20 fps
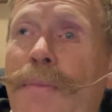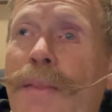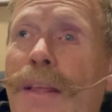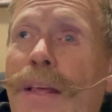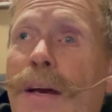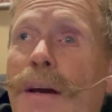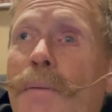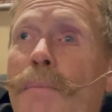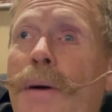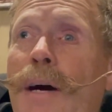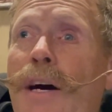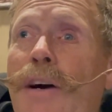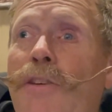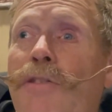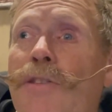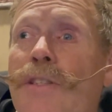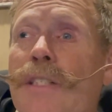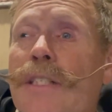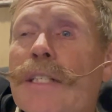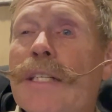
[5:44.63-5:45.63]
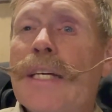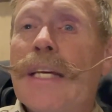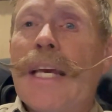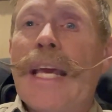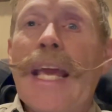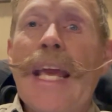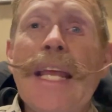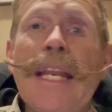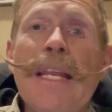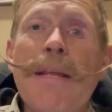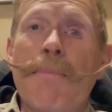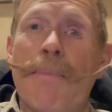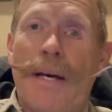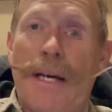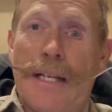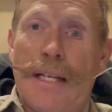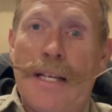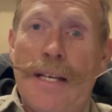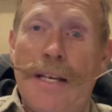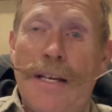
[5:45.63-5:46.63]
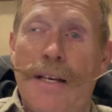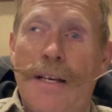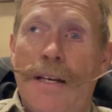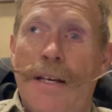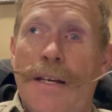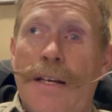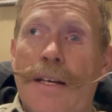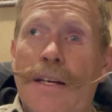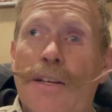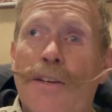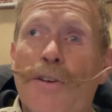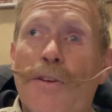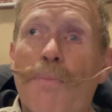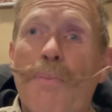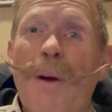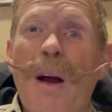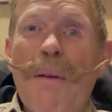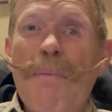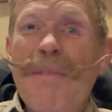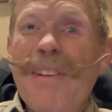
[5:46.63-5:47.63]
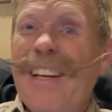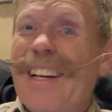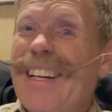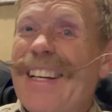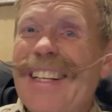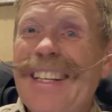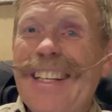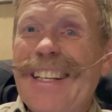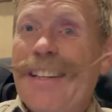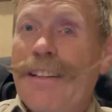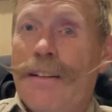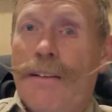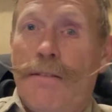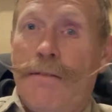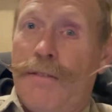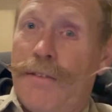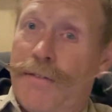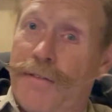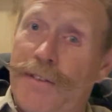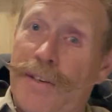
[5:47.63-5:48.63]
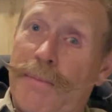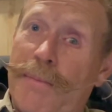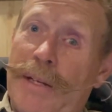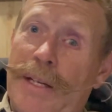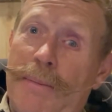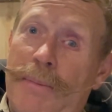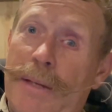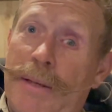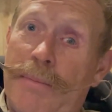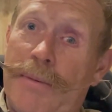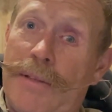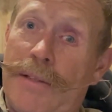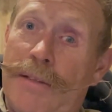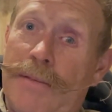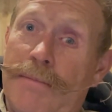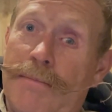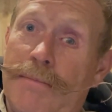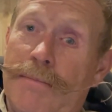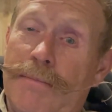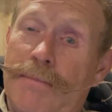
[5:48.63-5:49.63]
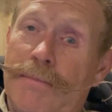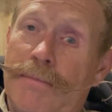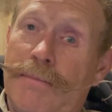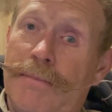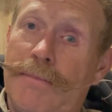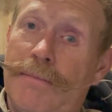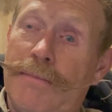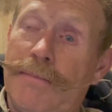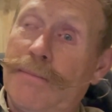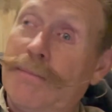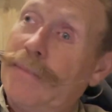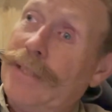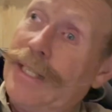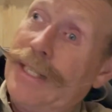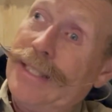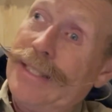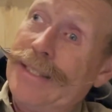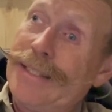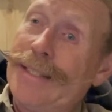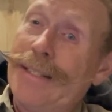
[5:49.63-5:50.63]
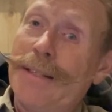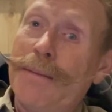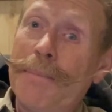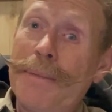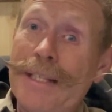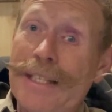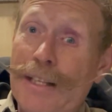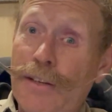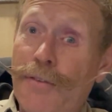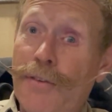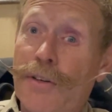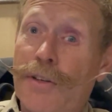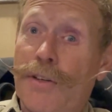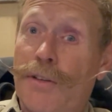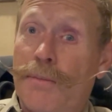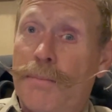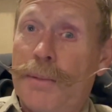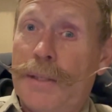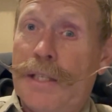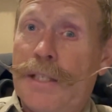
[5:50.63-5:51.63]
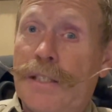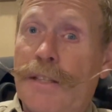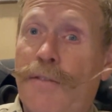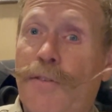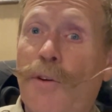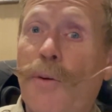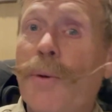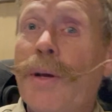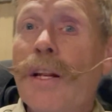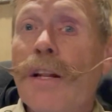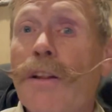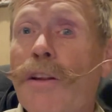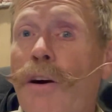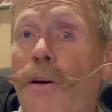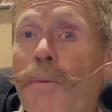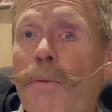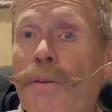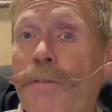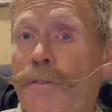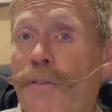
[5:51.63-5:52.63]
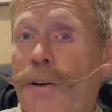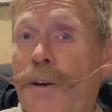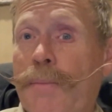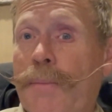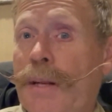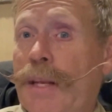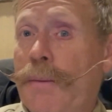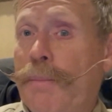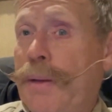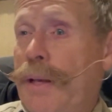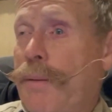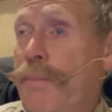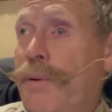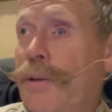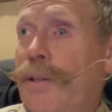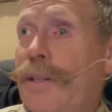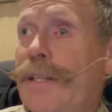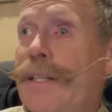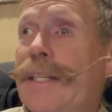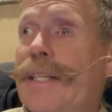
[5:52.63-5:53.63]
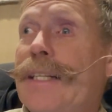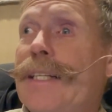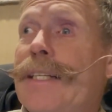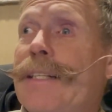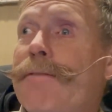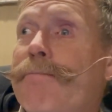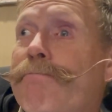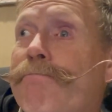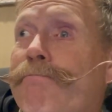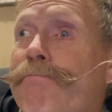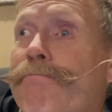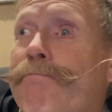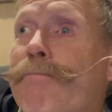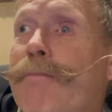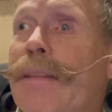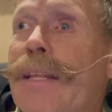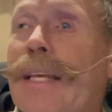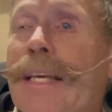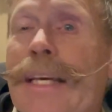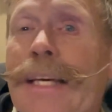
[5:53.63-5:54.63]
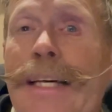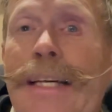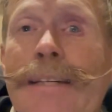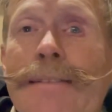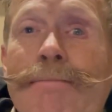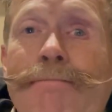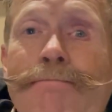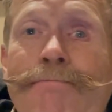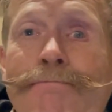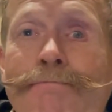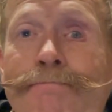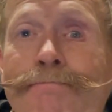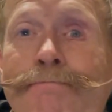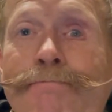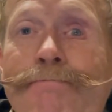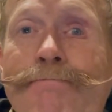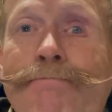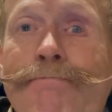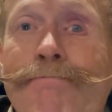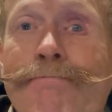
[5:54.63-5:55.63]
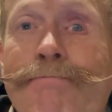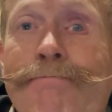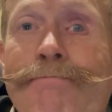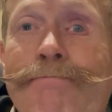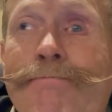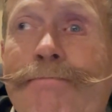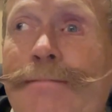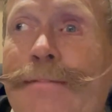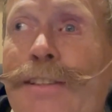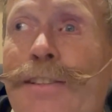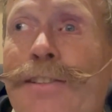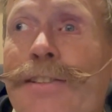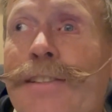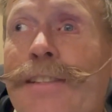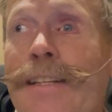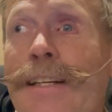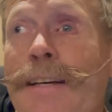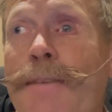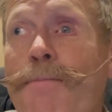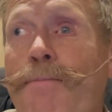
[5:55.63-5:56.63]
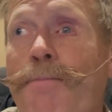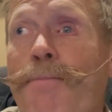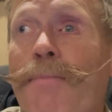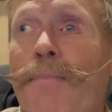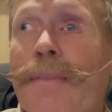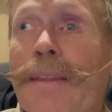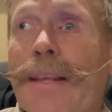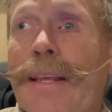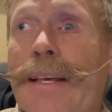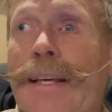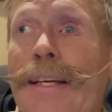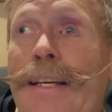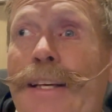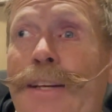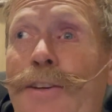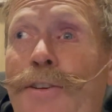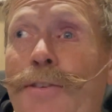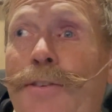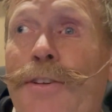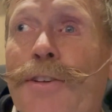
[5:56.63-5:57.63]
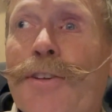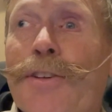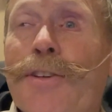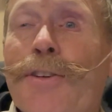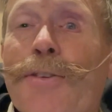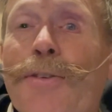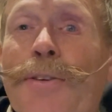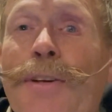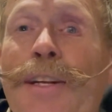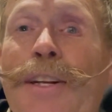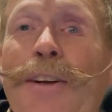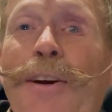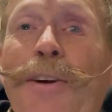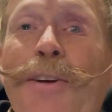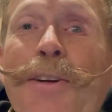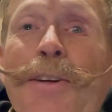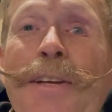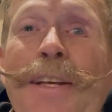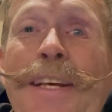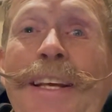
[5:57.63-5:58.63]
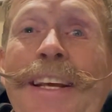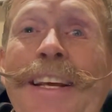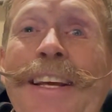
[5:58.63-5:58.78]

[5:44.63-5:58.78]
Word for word: about anybody, you're probably not going to get along with very many people. Mm, that's going to be difficult because if you don't get along with very many people, yeah, there's, you know, you, you get hard to get,